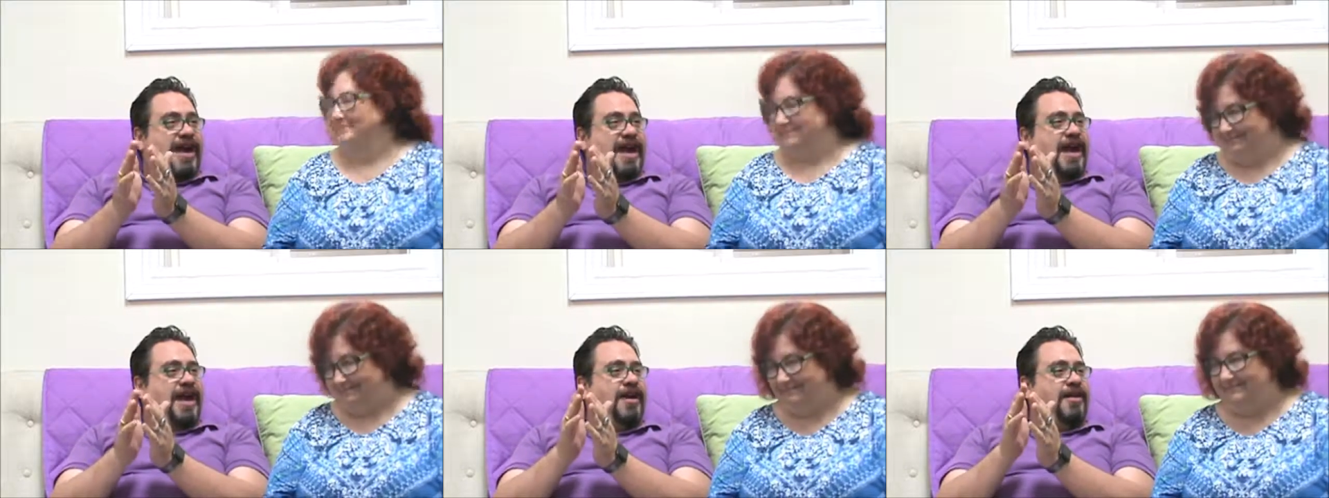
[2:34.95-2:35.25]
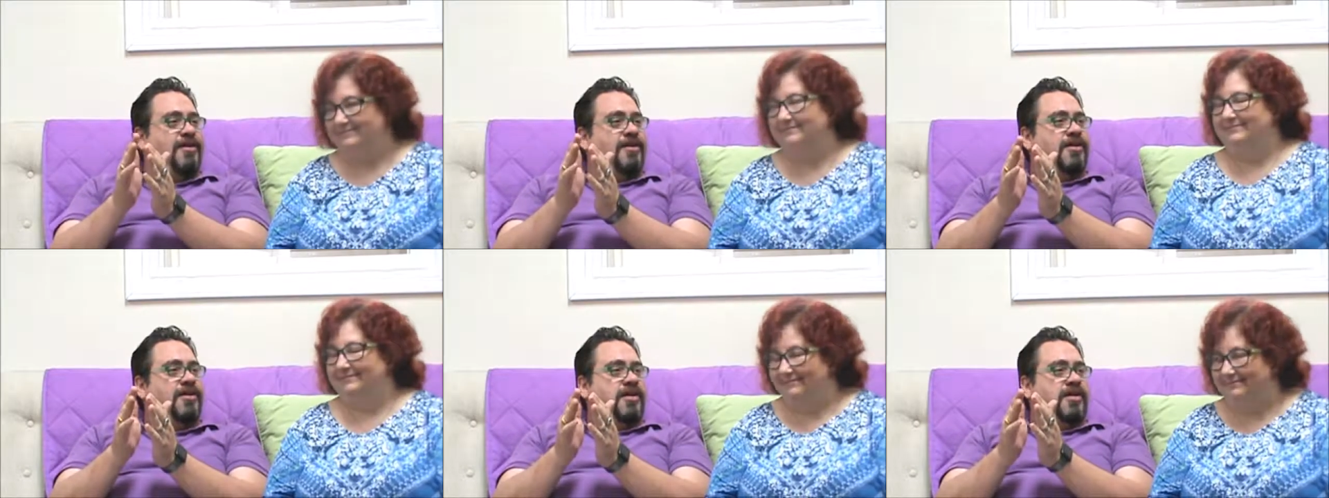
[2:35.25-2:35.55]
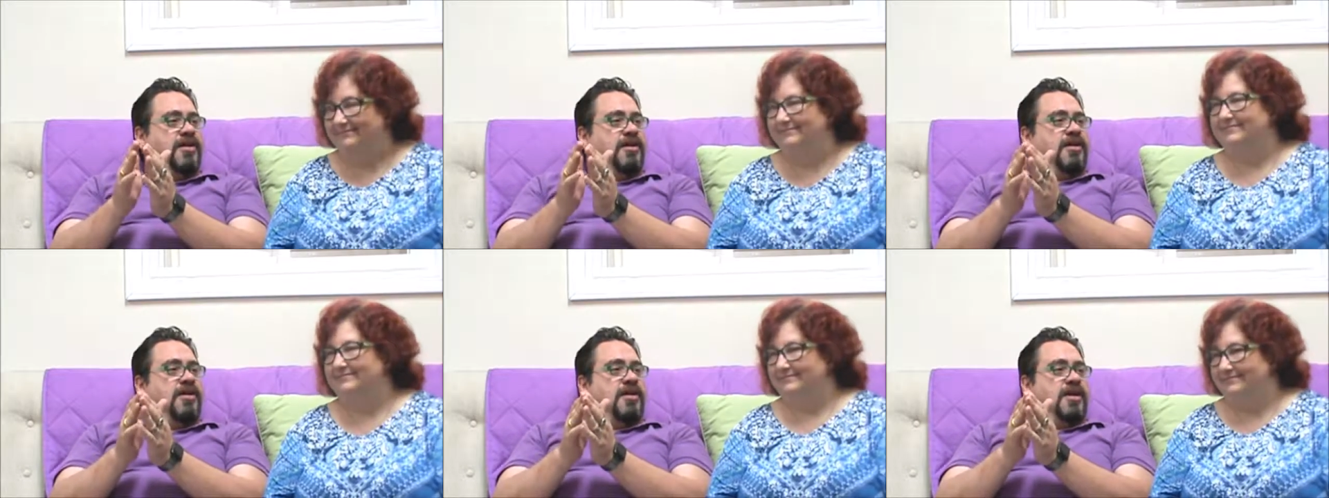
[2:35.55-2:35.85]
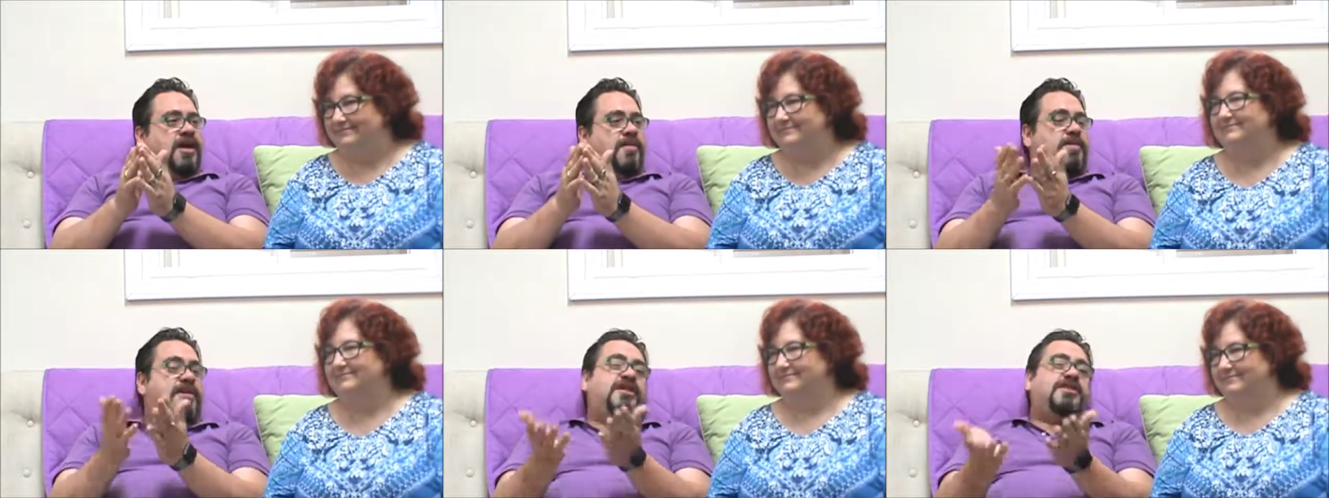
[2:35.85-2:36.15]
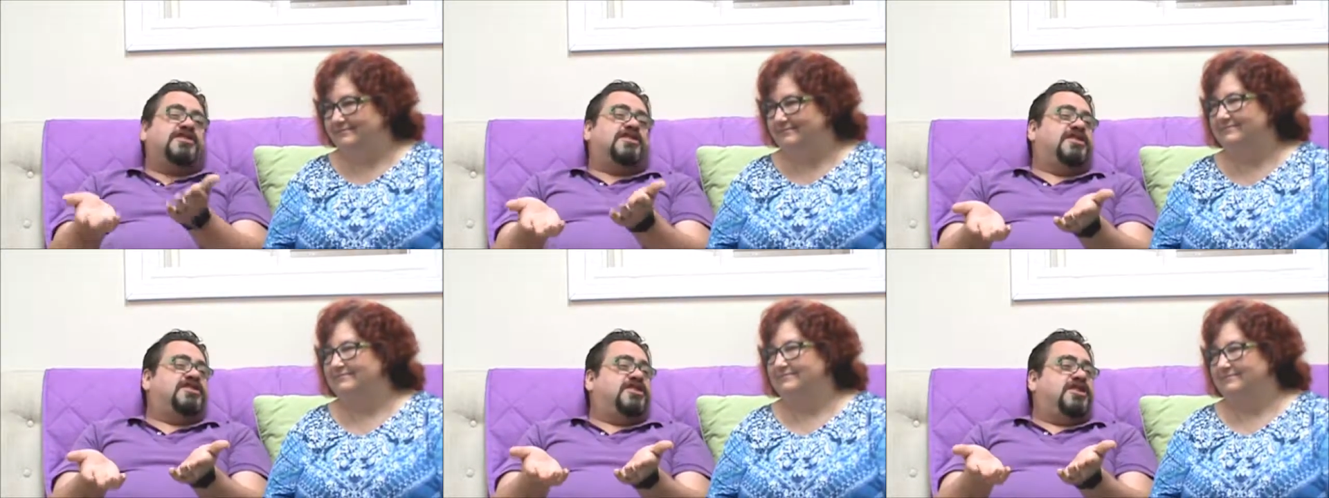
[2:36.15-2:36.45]
Speaker 1: at? I mean,
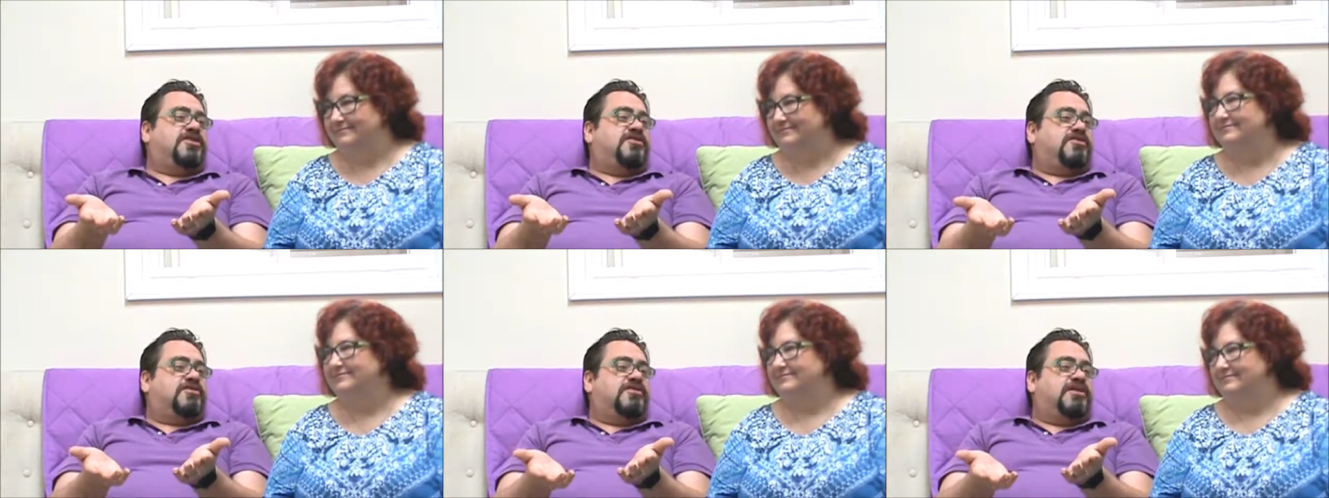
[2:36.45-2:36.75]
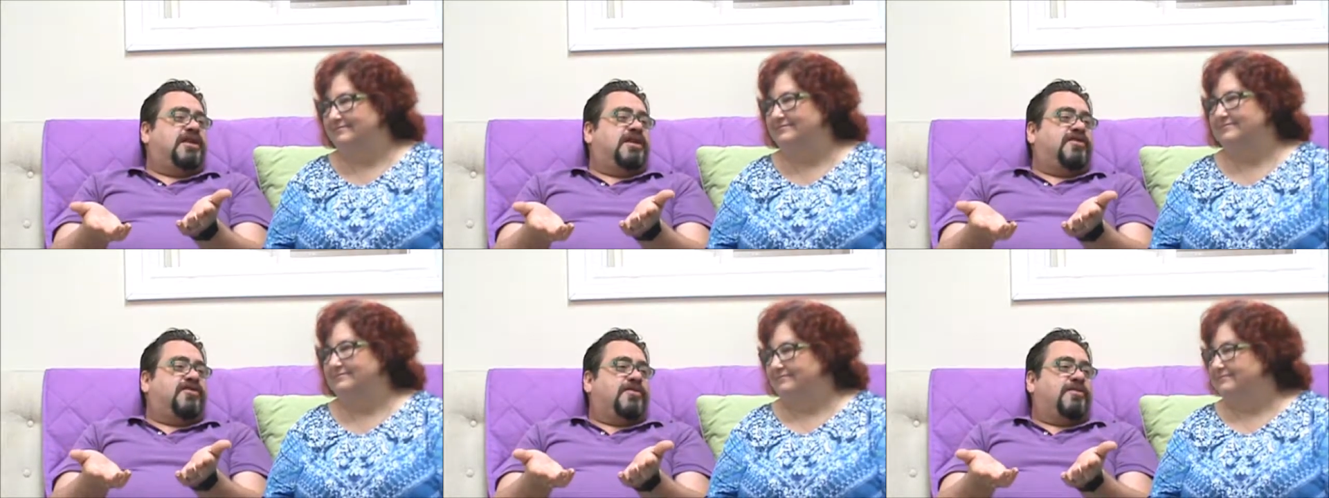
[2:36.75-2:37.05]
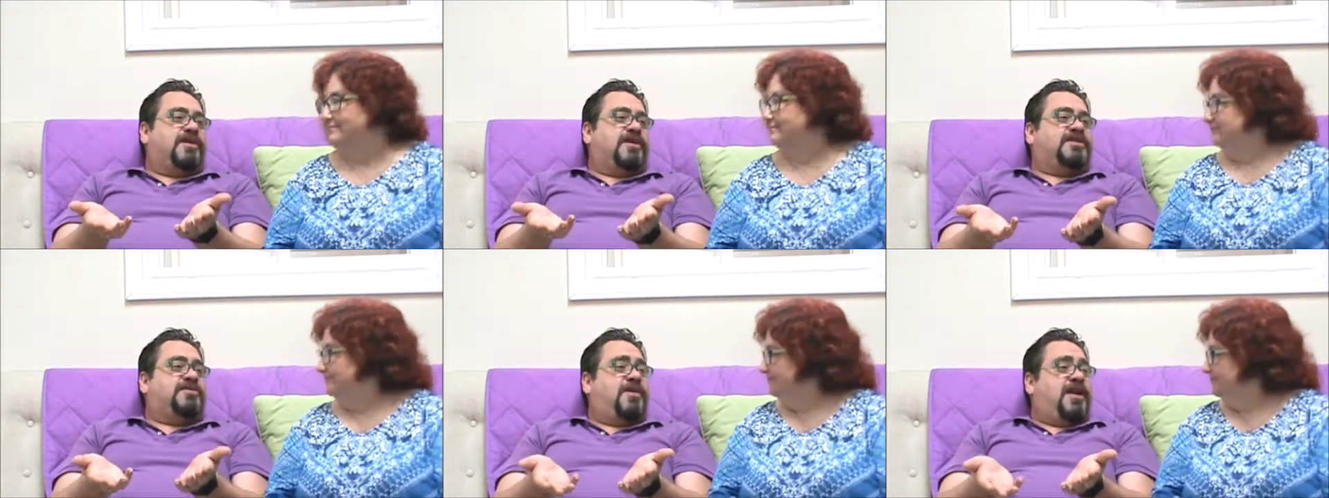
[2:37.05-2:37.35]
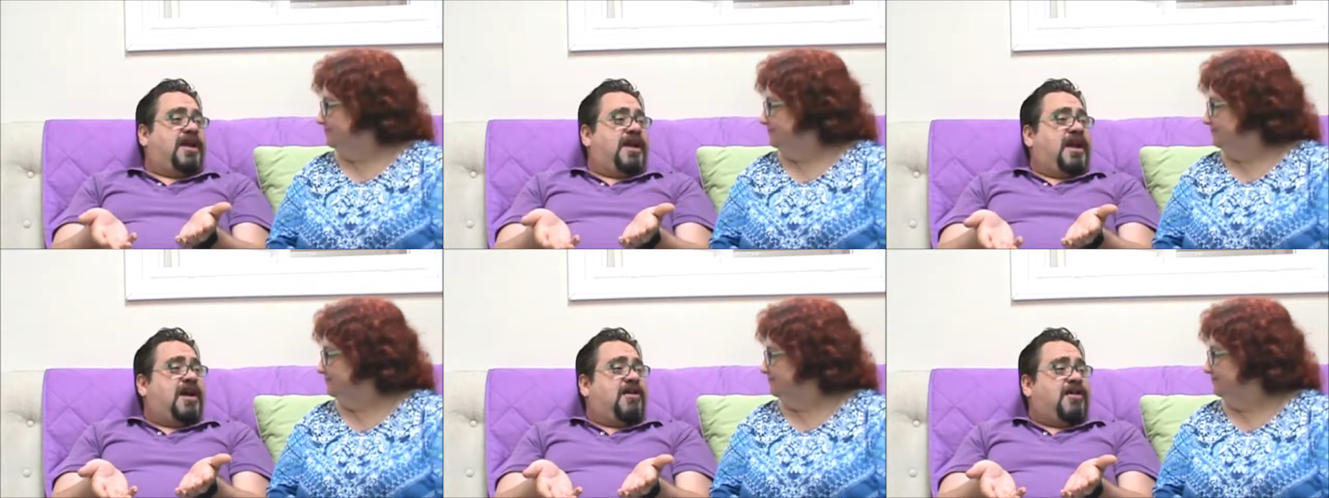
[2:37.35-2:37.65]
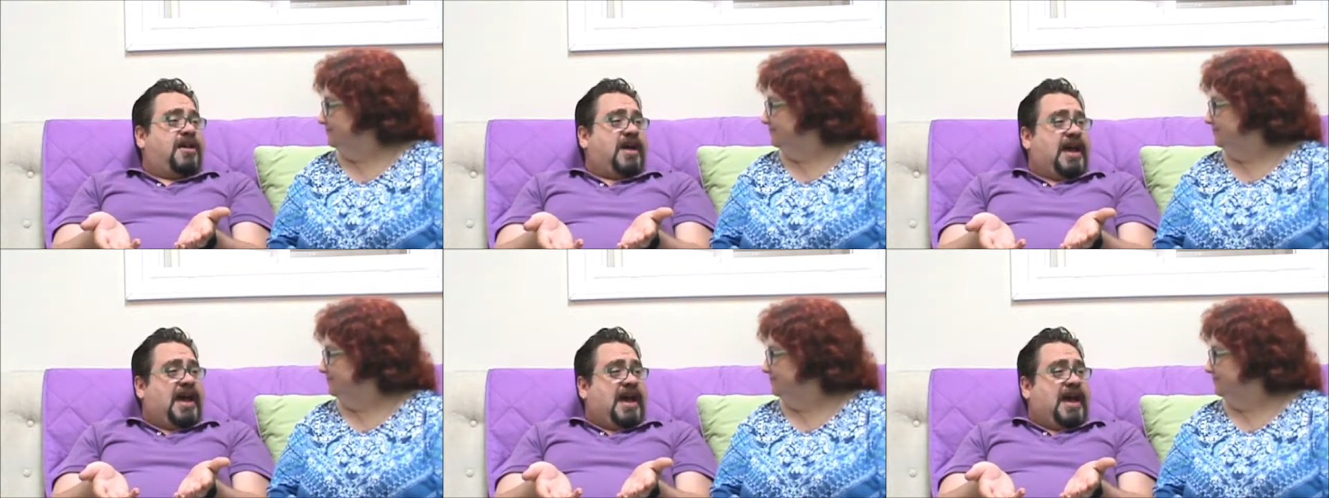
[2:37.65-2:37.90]
because a general reading for me is about an hour and a